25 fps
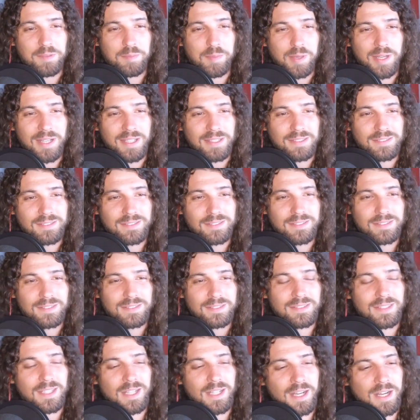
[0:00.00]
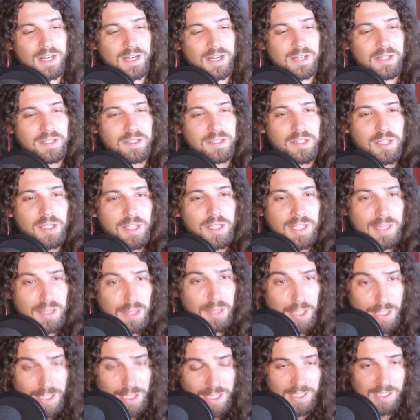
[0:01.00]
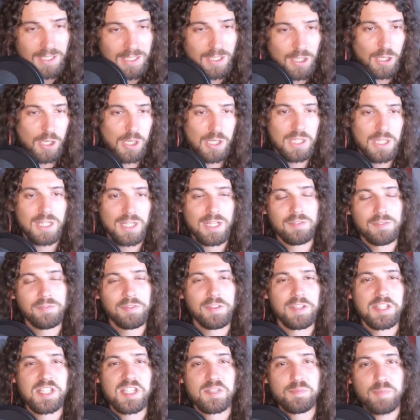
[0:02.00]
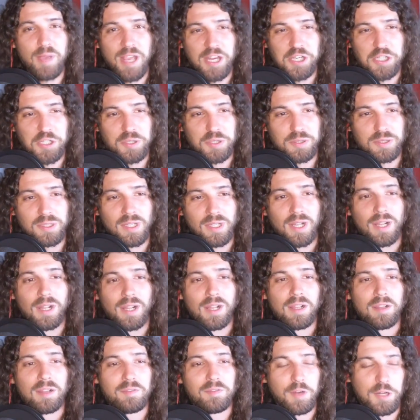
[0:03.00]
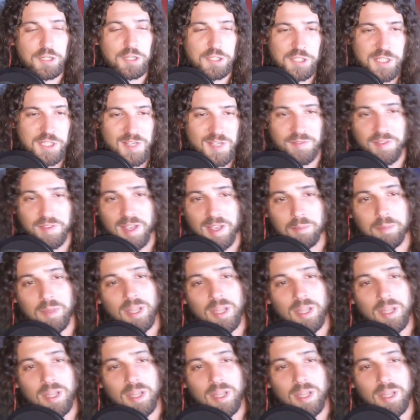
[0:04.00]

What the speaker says: But, oh, look at all of the special versions of them.